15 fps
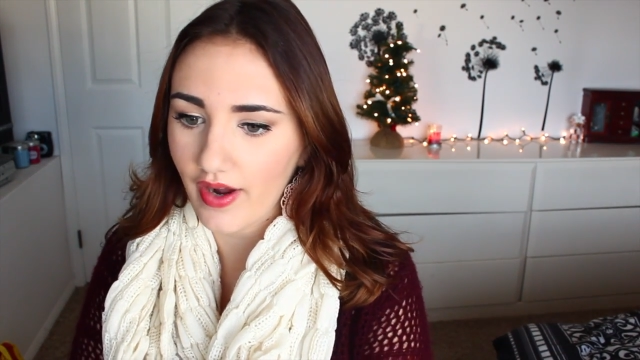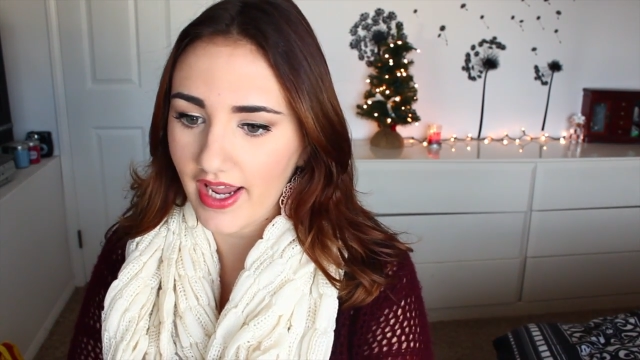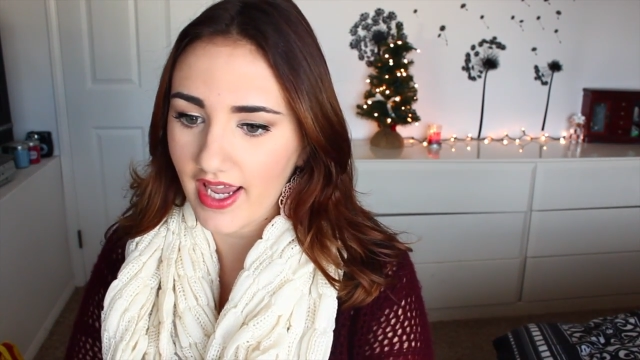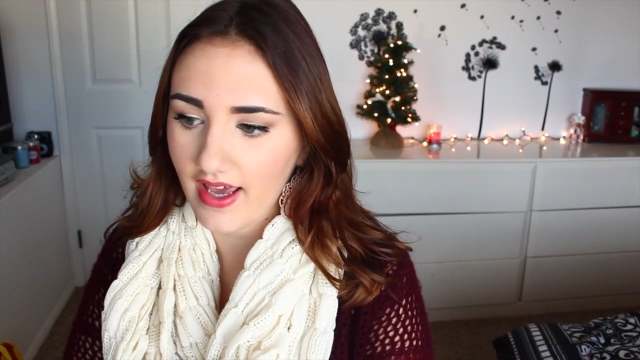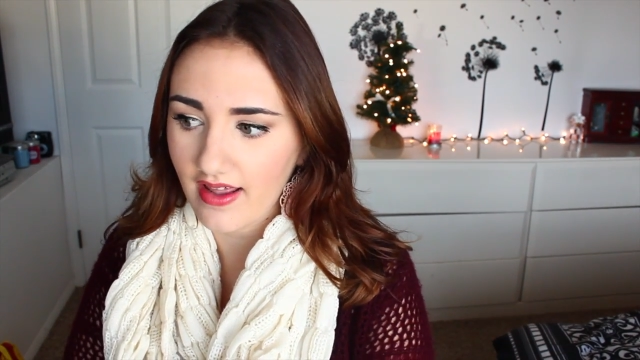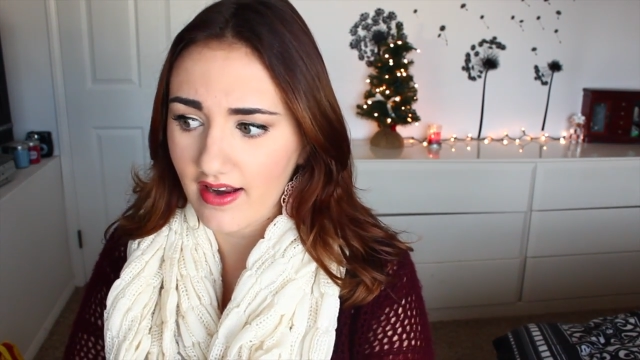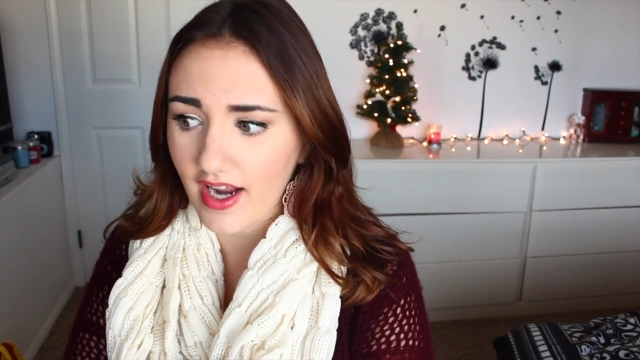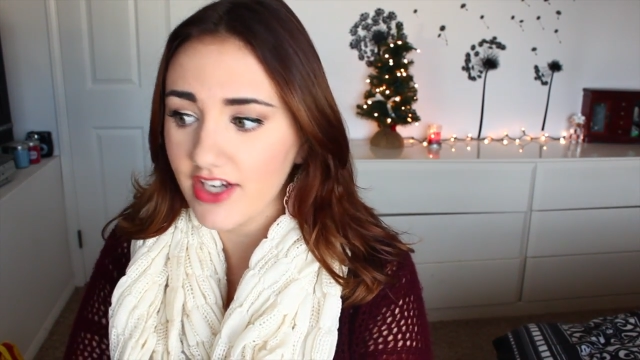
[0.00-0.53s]

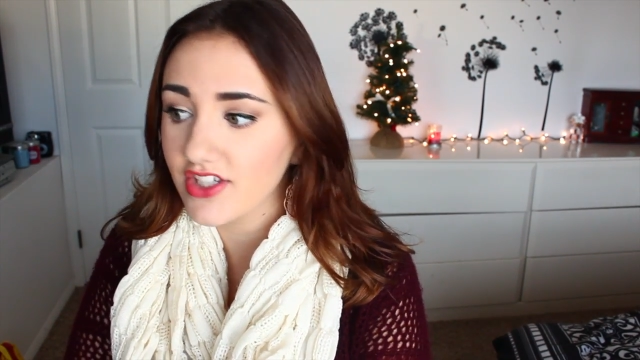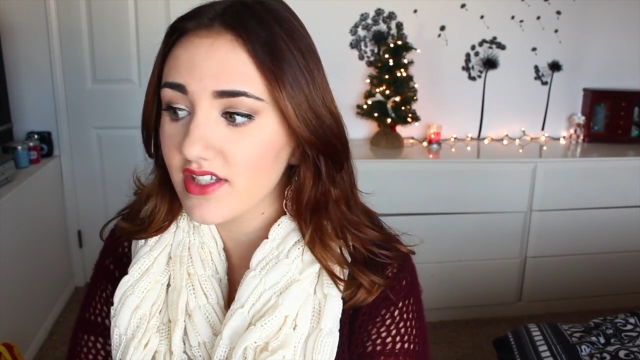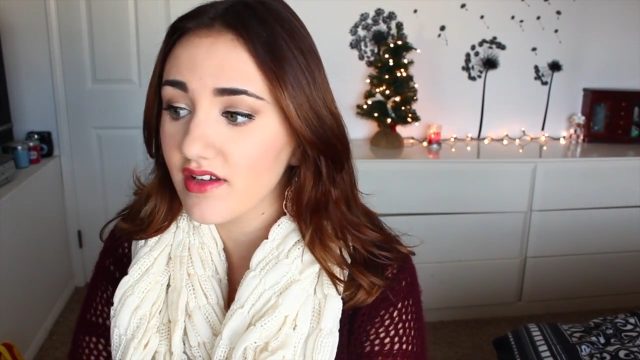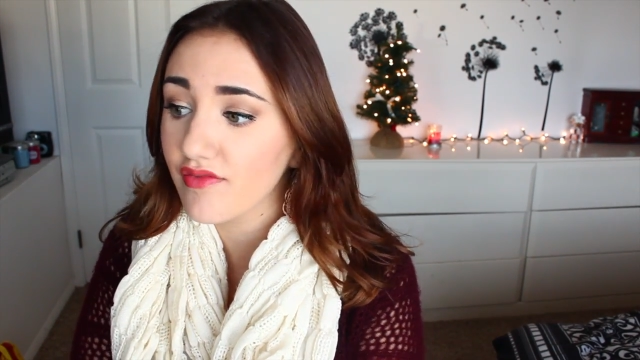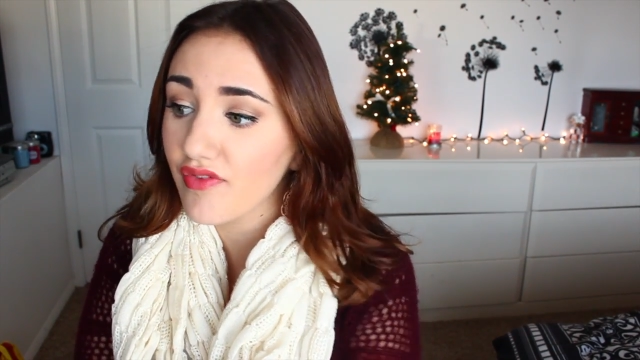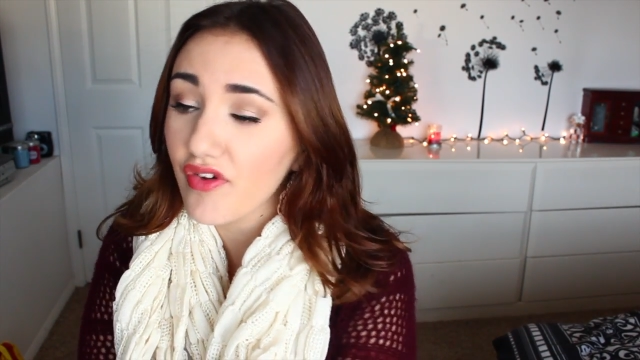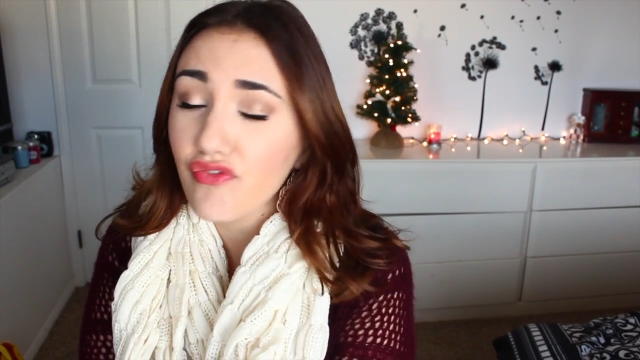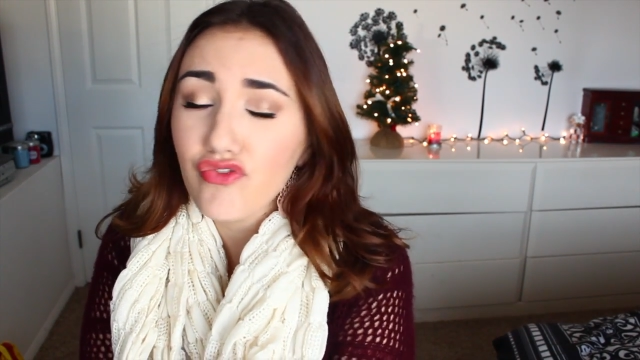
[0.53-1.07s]
and I just
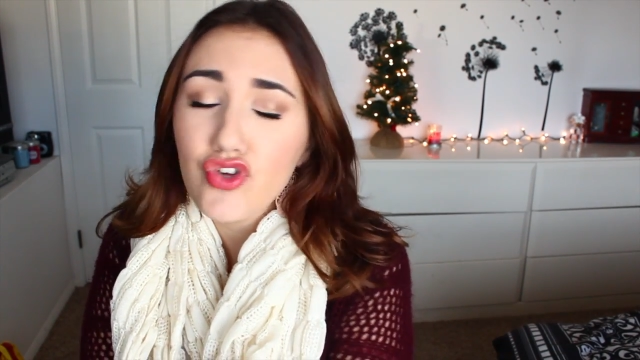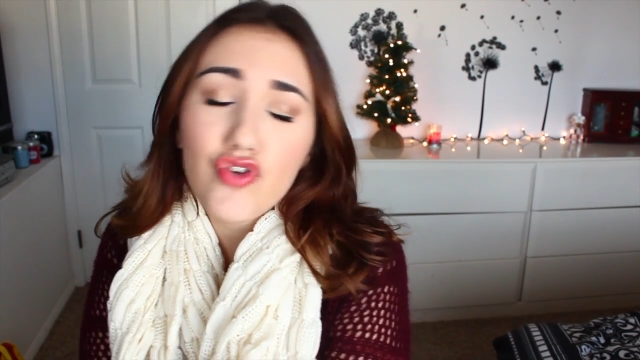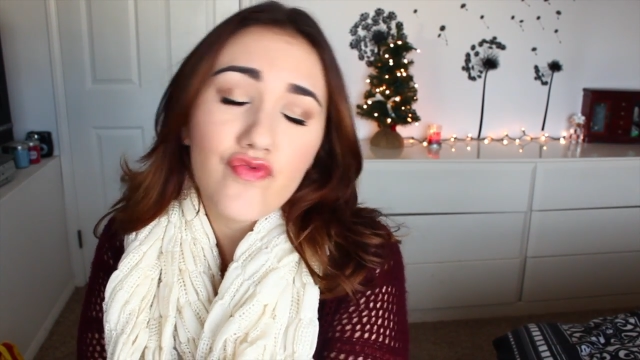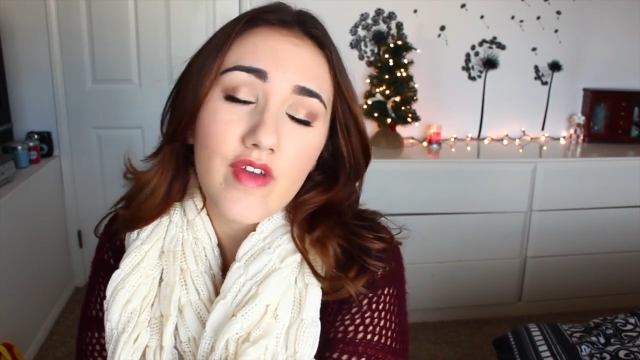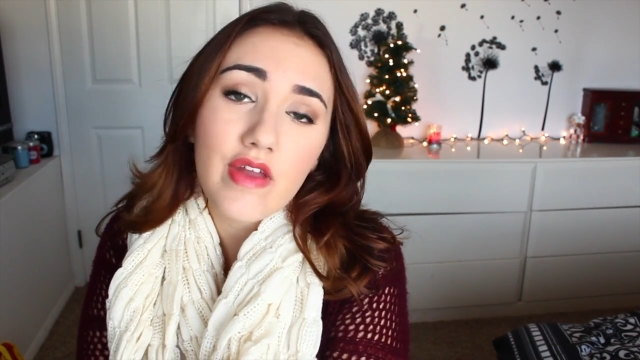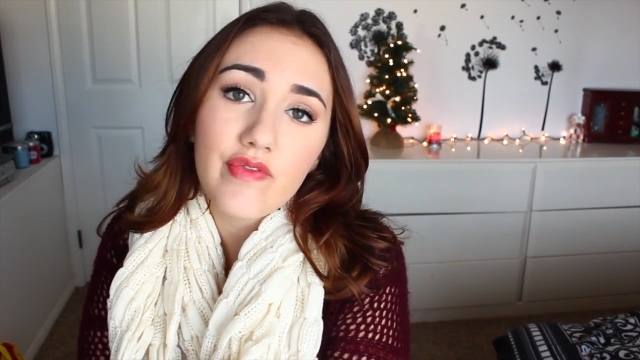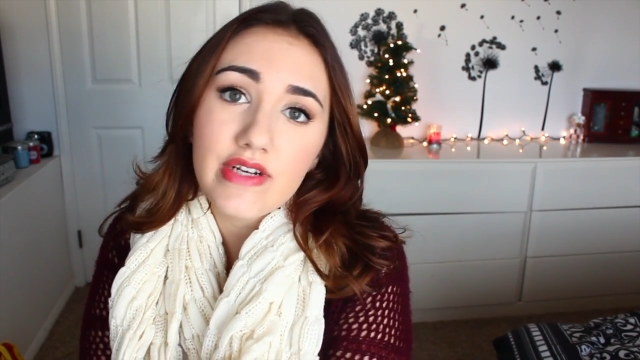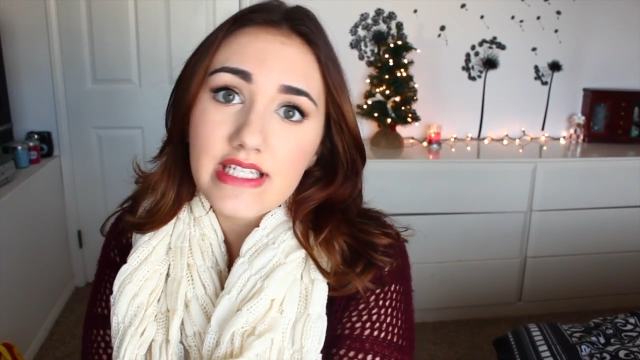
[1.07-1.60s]
have a few
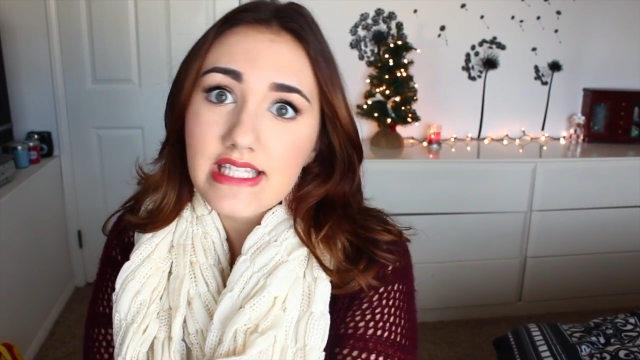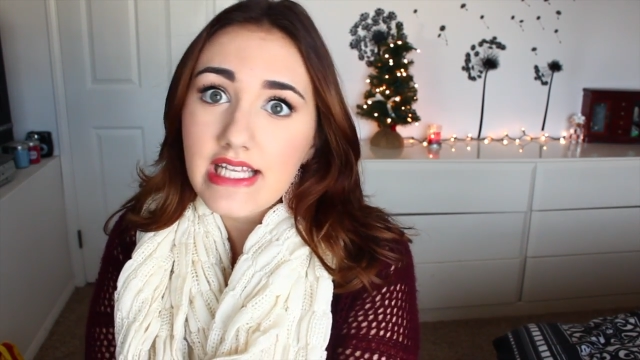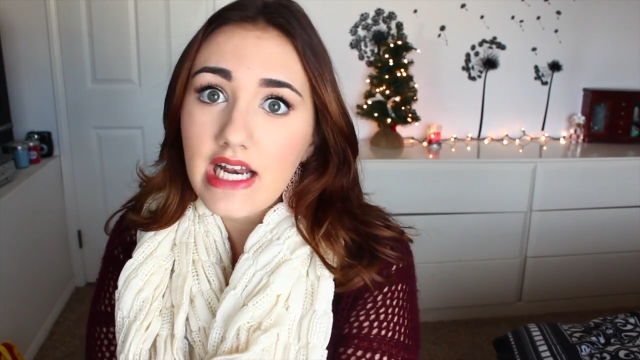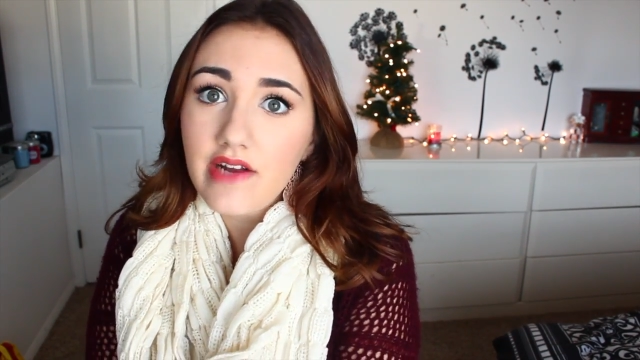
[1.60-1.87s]
favorites that